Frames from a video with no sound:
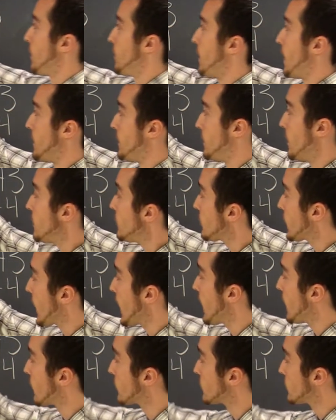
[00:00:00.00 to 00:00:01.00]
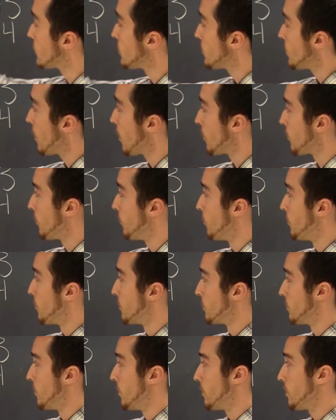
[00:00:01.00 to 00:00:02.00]
That does cancel our
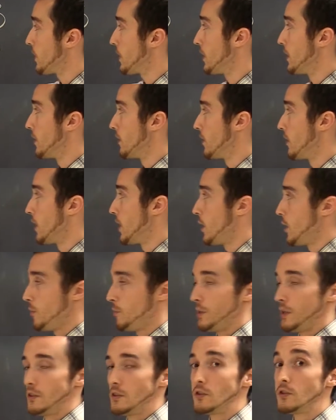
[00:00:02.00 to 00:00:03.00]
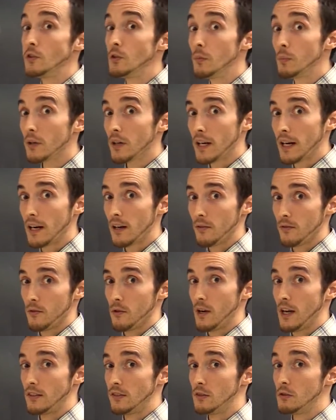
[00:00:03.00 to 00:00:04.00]
4's over here. Be super
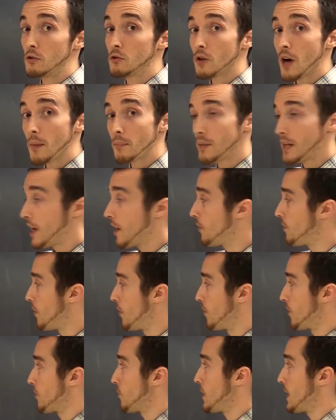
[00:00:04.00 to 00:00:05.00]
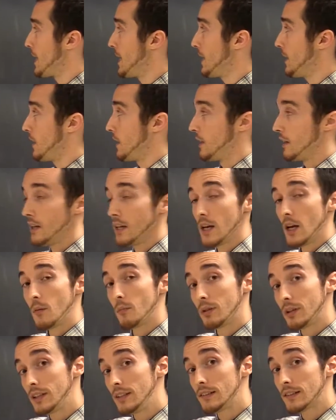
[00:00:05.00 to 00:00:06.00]
careful. As you drop down the 3 in,
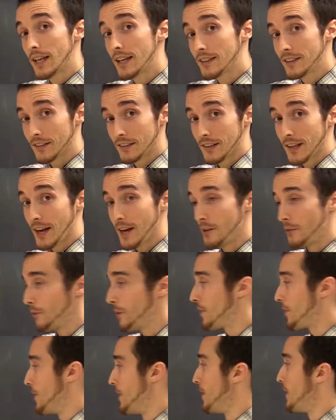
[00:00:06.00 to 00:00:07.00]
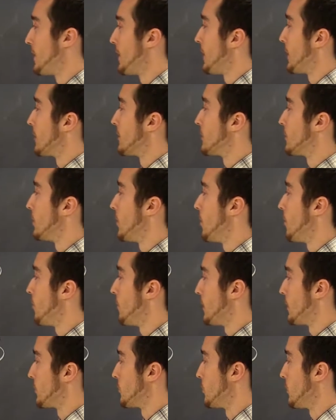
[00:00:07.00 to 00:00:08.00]
please take the sign with it. So
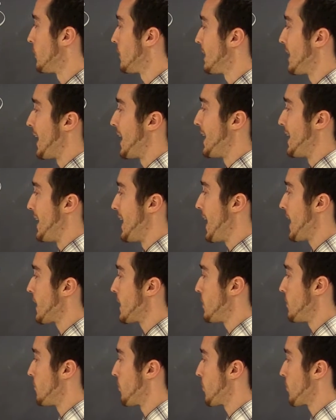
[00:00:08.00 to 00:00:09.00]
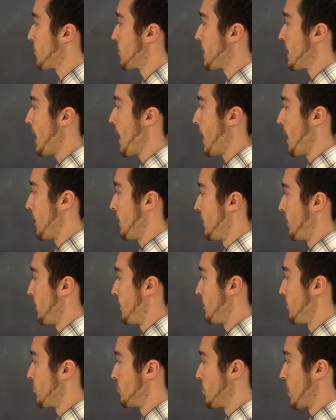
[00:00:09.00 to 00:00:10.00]
it's really a negative 3n
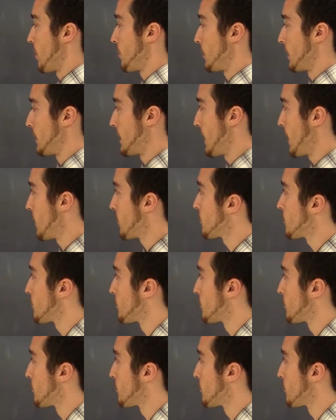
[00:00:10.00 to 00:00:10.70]
that you're dropping down.